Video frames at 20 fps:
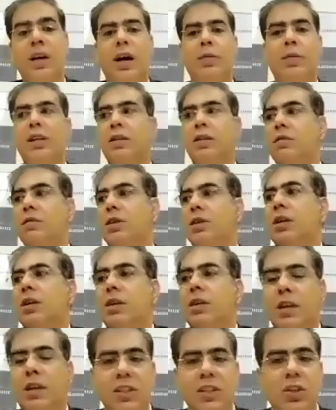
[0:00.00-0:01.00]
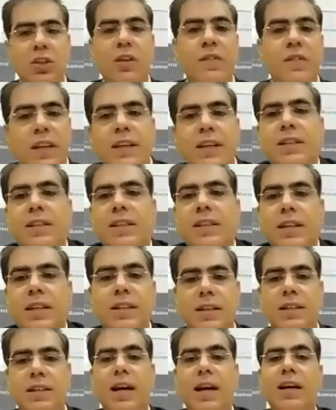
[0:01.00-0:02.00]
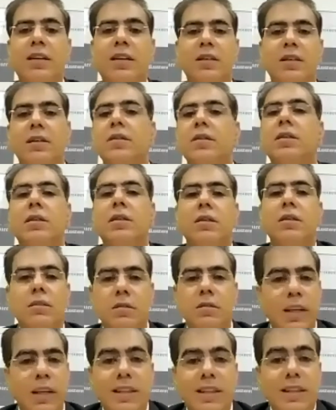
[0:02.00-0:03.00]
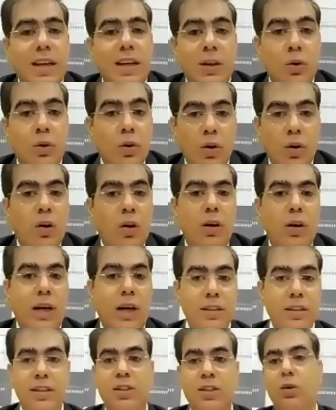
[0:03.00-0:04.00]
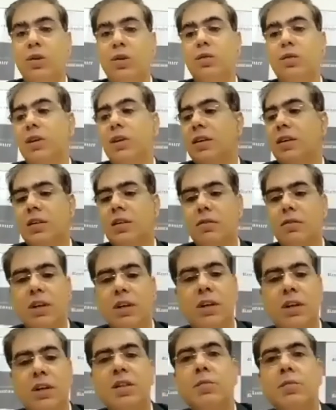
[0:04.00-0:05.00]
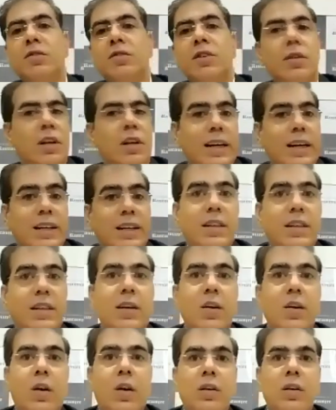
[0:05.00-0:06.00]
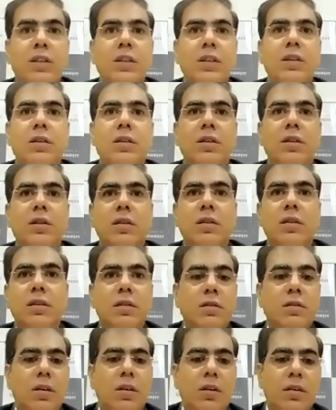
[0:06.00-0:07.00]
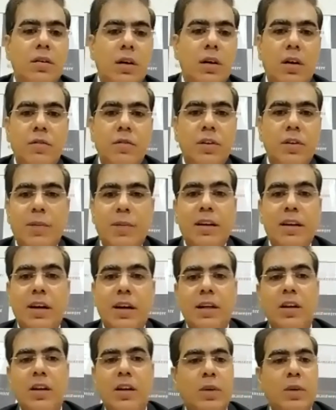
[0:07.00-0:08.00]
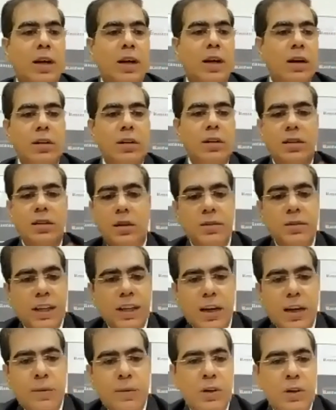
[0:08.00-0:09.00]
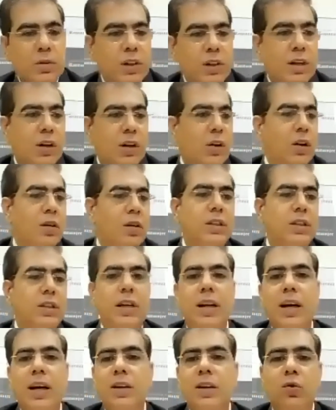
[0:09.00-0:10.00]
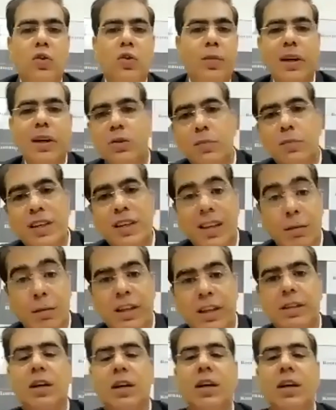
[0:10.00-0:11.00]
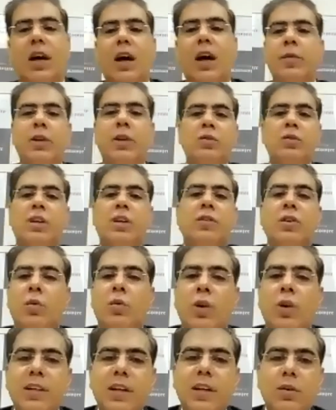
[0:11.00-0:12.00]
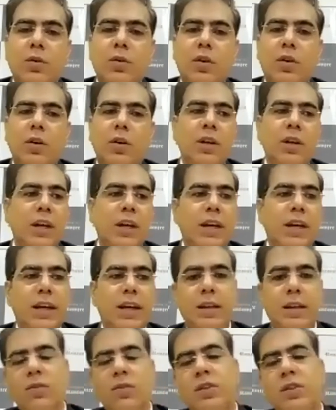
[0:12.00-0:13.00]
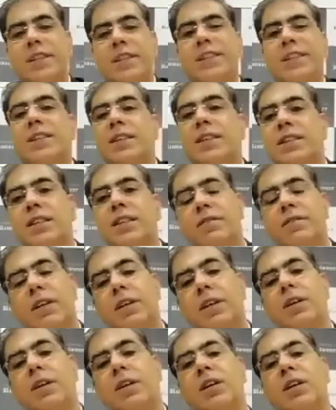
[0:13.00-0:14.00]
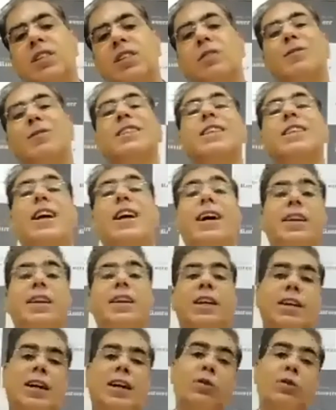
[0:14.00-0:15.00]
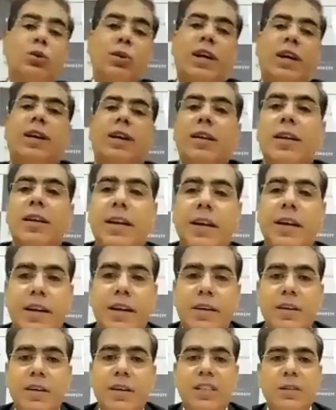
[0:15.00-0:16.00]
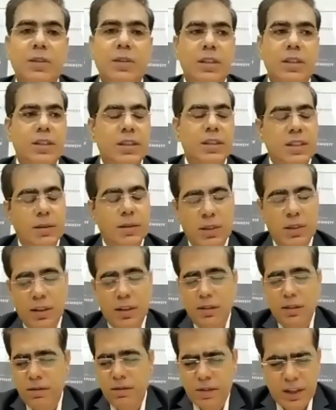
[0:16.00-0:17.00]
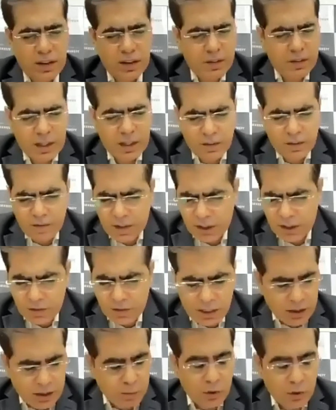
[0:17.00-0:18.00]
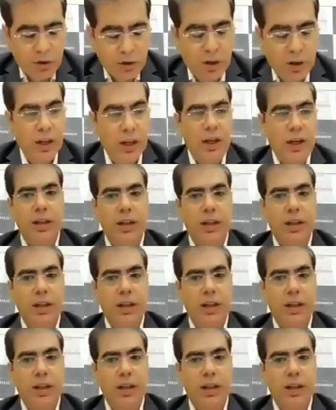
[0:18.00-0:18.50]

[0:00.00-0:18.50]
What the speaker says: I mean, nature of things is that things can go wrong. I just told you we had some of the latest technology of the mic right now, but something happened to the technology and I had to go back to my tablet. I mean, you never know what can go wrong. In those instances, when a customer is irate, how do you handle an irate customer? This is something very, very, very, very important.